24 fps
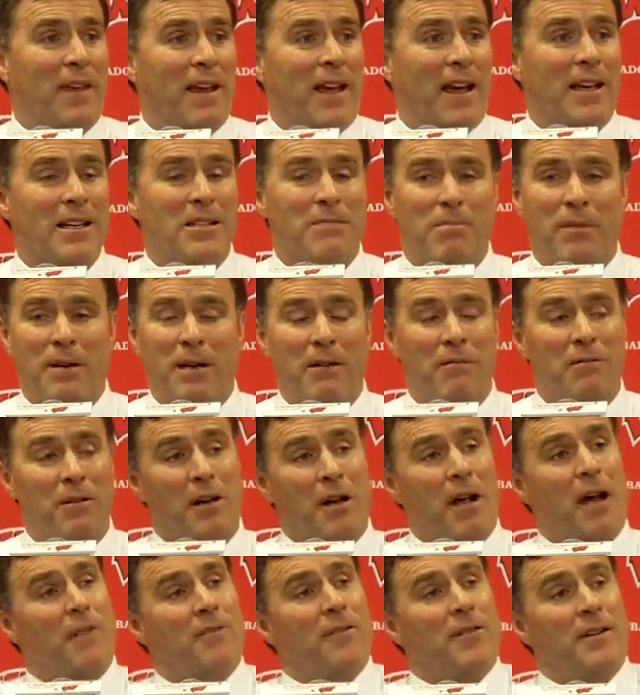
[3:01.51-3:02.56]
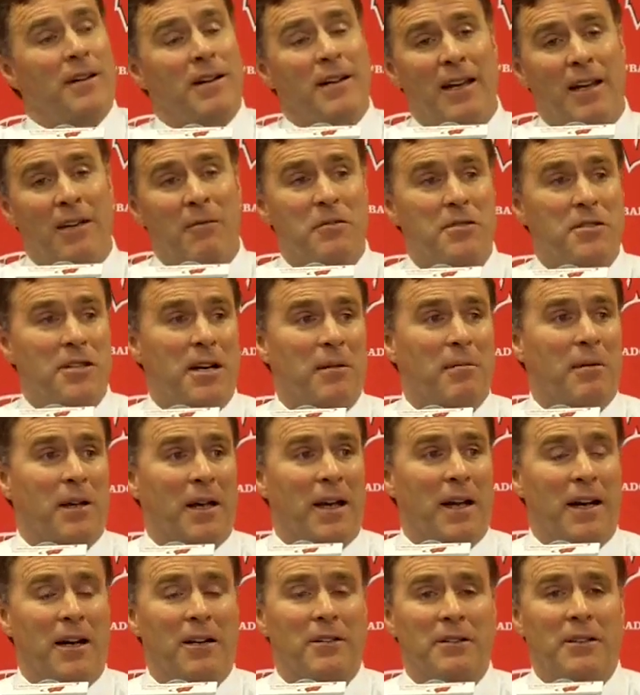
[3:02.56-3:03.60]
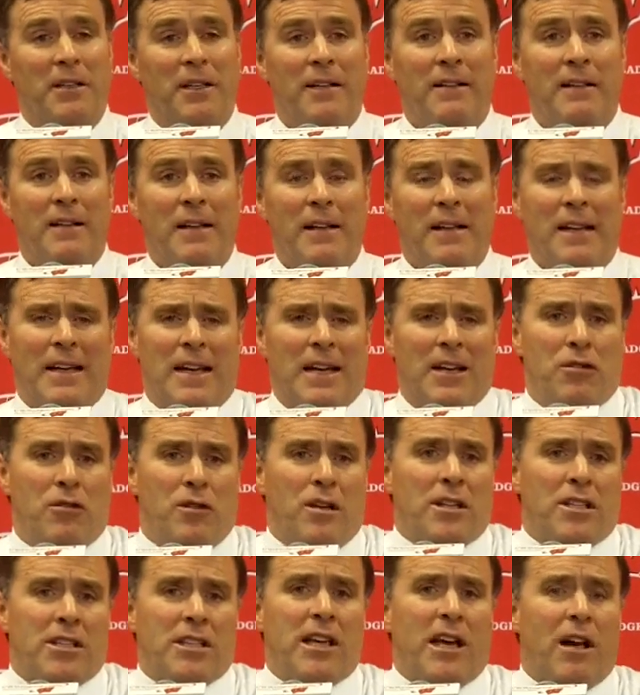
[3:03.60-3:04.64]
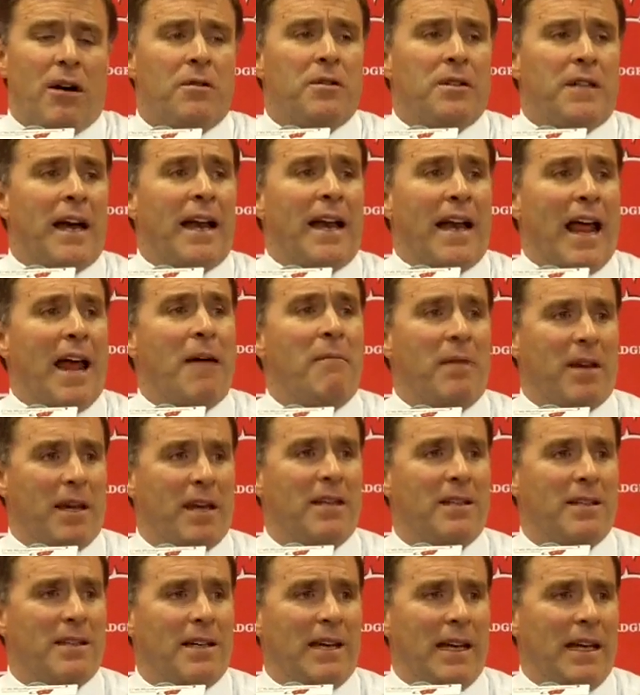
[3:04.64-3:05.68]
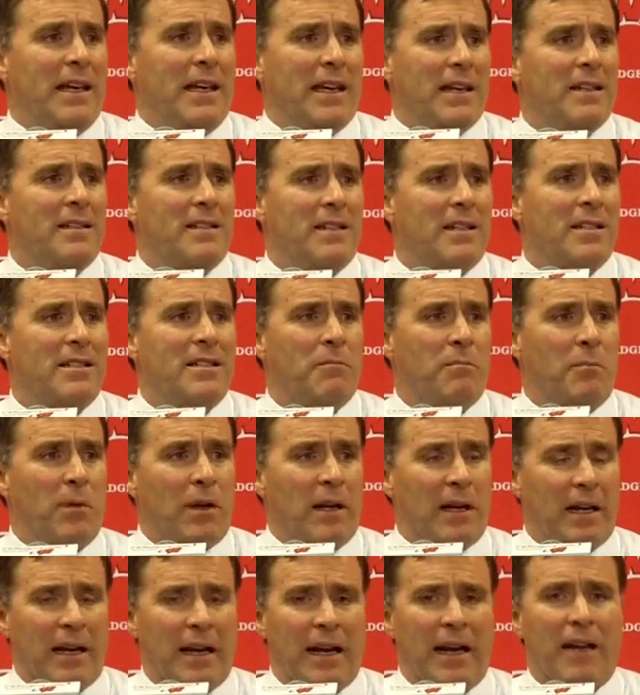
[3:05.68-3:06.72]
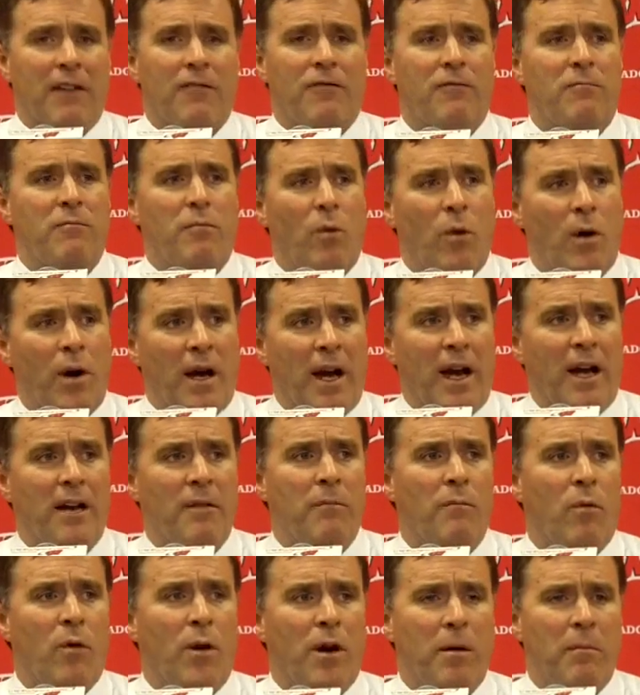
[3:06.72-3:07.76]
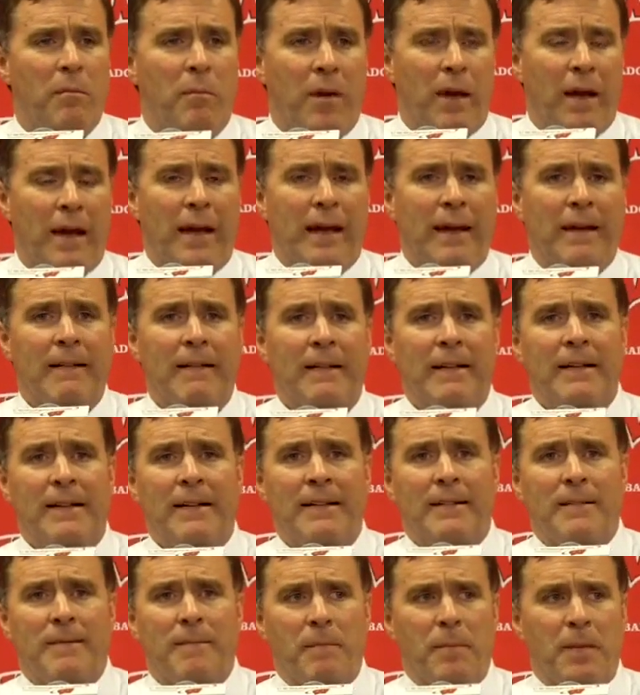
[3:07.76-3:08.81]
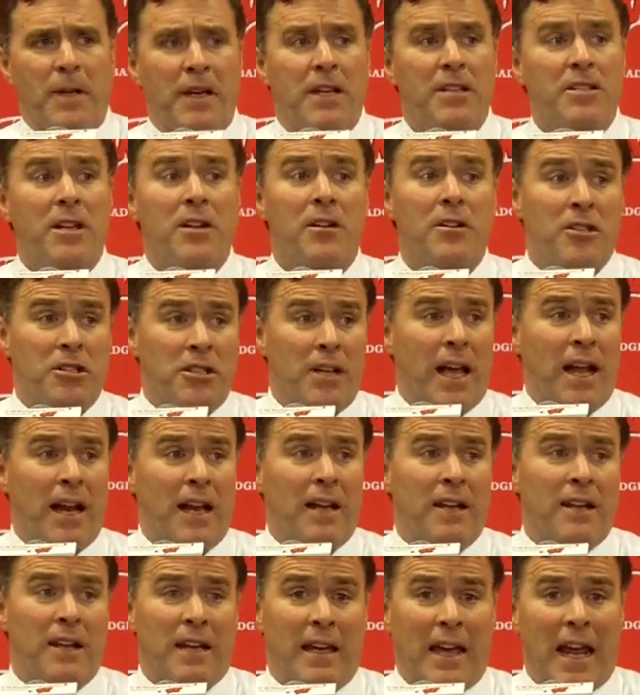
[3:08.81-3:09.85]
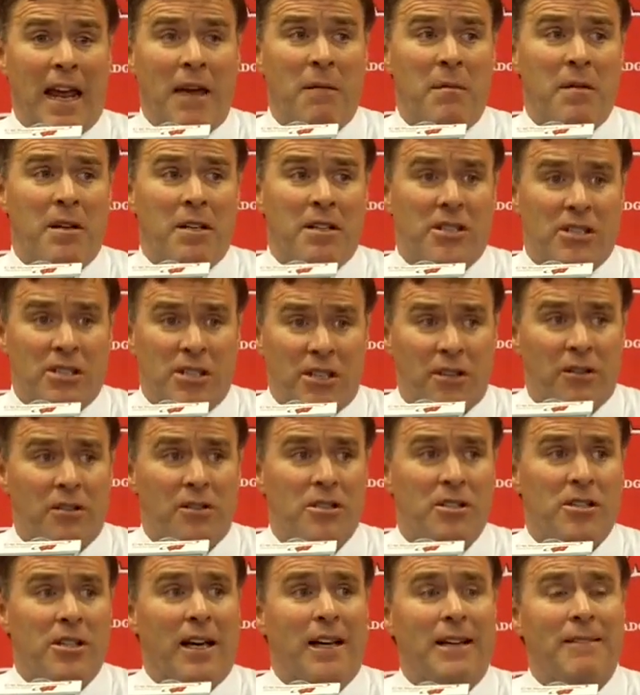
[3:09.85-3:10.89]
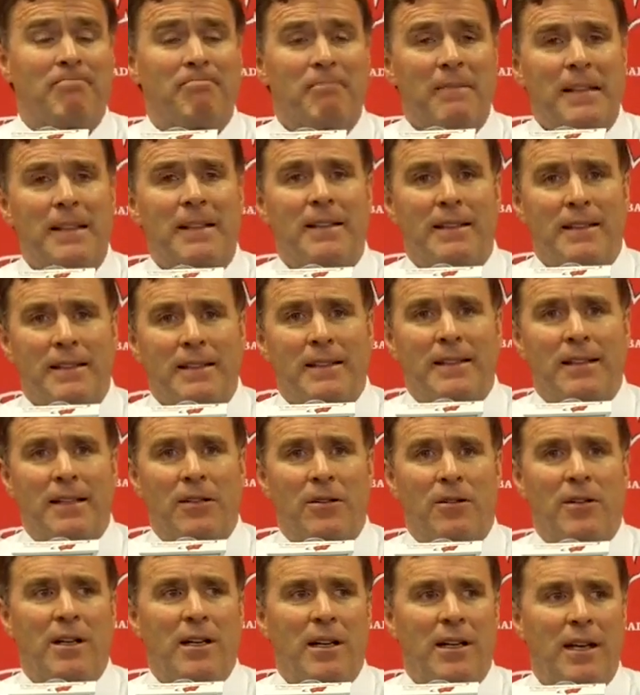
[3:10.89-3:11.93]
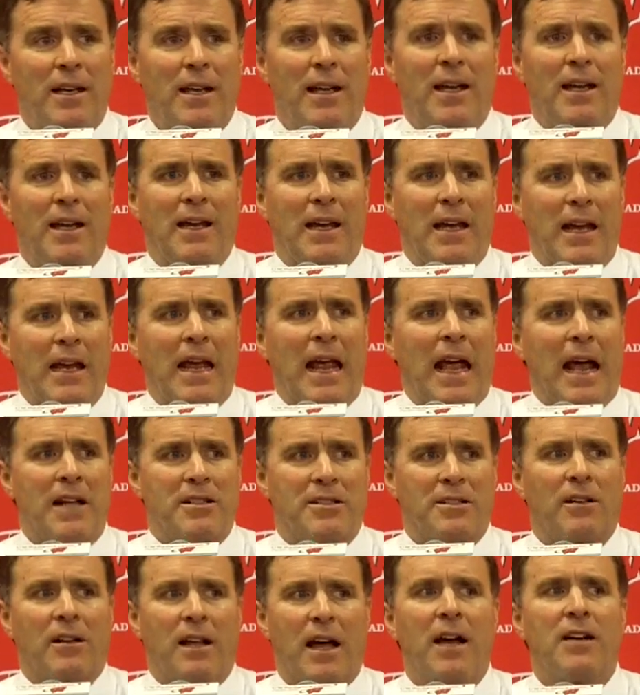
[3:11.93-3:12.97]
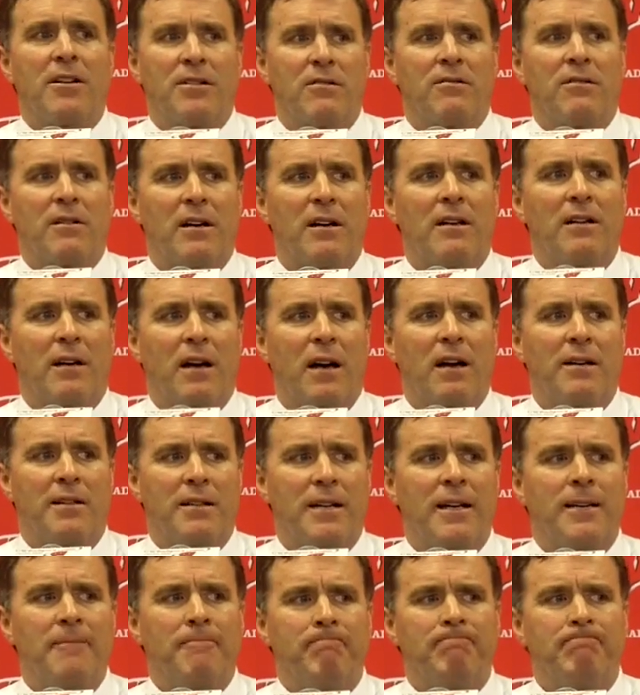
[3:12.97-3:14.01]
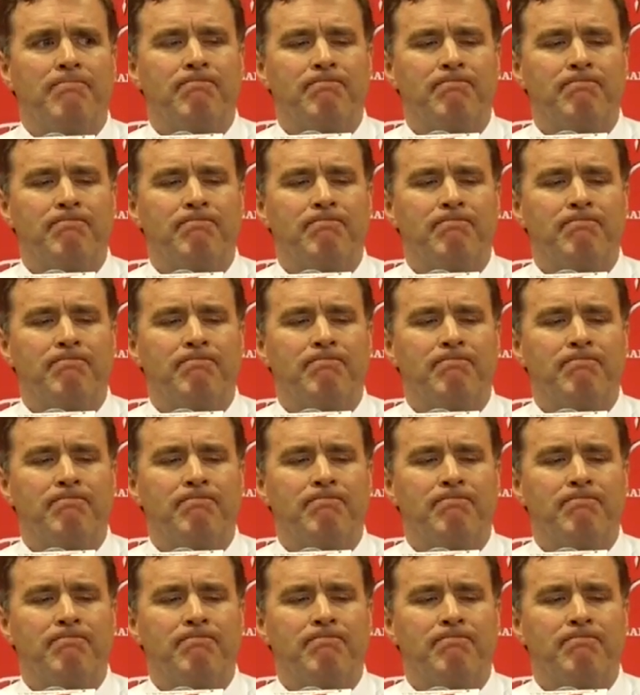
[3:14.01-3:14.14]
the ice, but he recovered, and he was able to get out there. And you can see how dynamic he is. His ability to get from point A to point B, his understanding of the game and his skill set, you know, he adds a lot to our team.